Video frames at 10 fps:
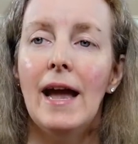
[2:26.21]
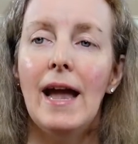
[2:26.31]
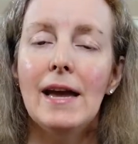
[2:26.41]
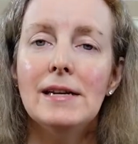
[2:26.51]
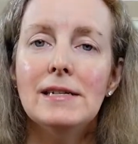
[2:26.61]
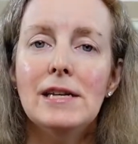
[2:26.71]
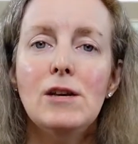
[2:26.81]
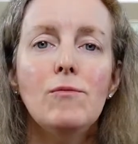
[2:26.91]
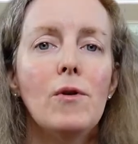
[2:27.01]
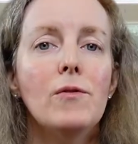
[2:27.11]
And
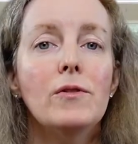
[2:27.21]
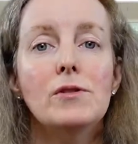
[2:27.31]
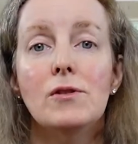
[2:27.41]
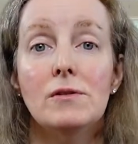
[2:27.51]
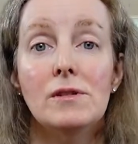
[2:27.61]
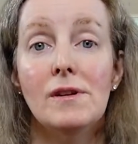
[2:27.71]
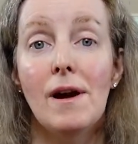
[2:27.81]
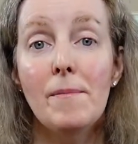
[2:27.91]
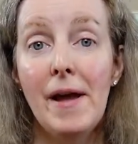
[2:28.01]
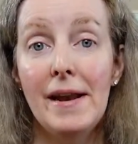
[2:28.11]
he wrote The Church
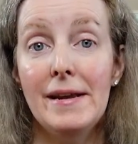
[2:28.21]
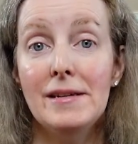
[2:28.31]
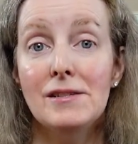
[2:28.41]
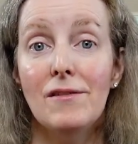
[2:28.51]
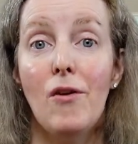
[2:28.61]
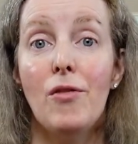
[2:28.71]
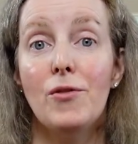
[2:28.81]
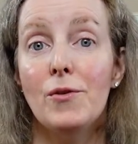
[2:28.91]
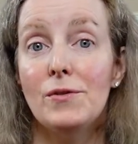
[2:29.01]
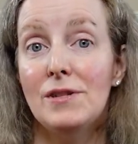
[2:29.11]
Dogmatics, a
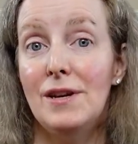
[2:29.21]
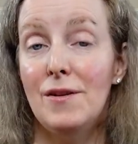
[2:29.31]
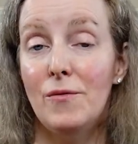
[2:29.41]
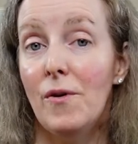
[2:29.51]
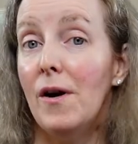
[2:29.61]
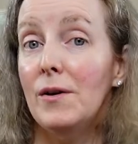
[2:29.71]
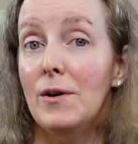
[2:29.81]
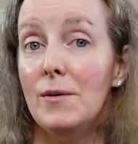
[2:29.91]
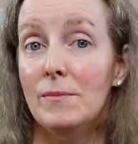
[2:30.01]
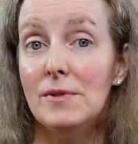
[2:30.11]

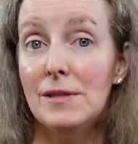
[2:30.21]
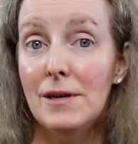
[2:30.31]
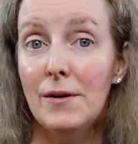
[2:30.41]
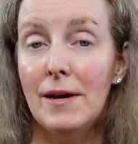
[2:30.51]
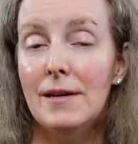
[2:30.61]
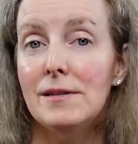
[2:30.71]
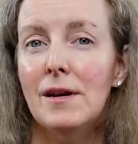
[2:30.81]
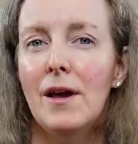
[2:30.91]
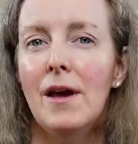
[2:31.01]
13-volume series.